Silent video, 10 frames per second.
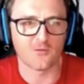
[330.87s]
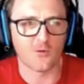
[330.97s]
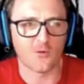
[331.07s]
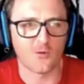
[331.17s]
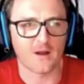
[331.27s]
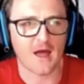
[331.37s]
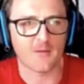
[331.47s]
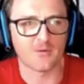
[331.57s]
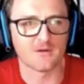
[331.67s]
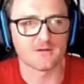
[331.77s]
of what
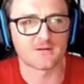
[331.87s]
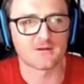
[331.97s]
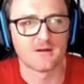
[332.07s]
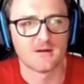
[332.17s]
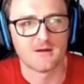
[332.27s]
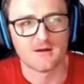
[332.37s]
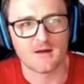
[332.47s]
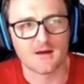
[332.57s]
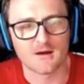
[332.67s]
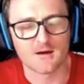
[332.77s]
happened
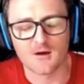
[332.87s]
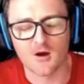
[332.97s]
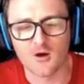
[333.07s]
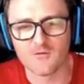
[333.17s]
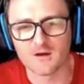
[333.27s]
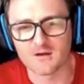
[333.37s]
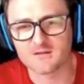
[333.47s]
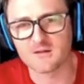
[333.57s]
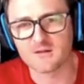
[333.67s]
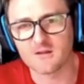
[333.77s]
over
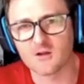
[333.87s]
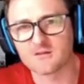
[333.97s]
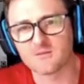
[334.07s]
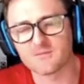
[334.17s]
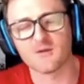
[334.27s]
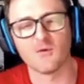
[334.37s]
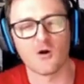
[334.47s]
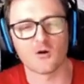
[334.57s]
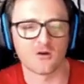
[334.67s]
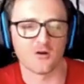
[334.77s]
September,
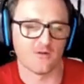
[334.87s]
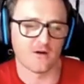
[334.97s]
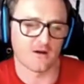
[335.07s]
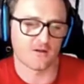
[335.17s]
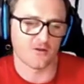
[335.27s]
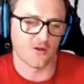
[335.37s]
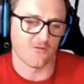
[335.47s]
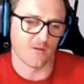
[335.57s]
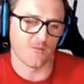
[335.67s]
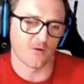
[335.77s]
October,
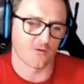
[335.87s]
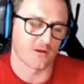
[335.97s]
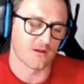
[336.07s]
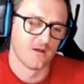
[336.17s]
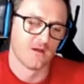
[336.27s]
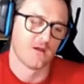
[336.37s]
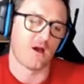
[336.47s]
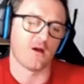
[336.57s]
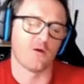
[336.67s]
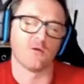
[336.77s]
November, and
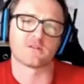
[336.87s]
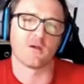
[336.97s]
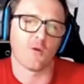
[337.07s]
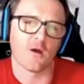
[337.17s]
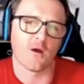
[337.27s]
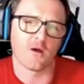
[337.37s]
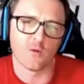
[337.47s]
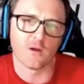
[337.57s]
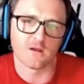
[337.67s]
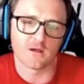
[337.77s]
I always get worried
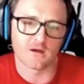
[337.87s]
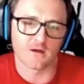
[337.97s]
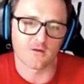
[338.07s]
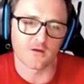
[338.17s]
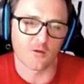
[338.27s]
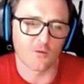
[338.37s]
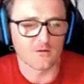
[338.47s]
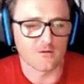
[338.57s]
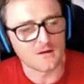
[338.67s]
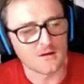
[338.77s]
when
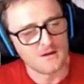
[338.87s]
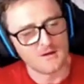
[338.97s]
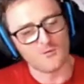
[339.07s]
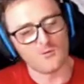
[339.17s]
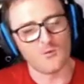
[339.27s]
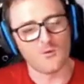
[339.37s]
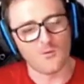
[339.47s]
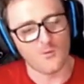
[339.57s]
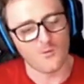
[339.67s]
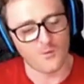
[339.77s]
you
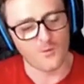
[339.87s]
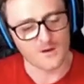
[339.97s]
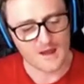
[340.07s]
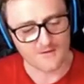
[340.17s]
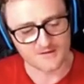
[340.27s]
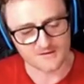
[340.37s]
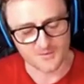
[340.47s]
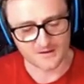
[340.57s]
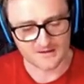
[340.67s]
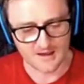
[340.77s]
have such a
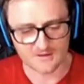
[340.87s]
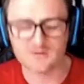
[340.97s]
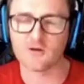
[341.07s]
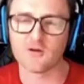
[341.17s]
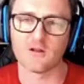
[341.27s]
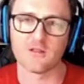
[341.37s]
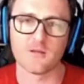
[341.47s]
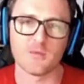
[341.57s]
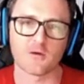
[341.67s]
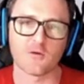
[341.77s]
big downturn and then
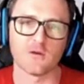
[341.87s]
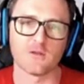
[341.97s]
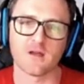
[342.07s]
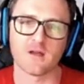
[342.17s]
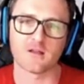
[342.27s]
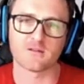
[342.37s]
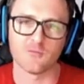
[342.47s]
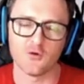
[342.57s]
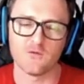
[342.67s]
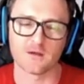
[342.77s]
Bitcoin starts
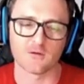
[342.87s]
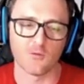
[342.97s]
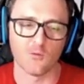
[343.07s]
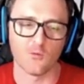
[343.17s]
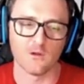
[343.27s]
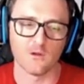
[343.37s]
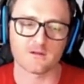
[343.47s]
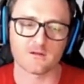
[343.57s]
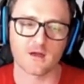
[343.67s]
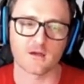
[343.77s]
moving. Will it
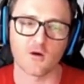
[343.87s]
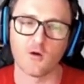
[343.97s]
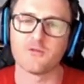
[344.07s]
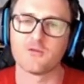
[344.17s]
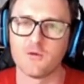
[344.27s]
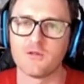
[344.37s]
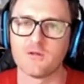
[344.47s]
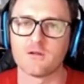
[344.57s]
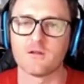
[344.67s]
take alts with it?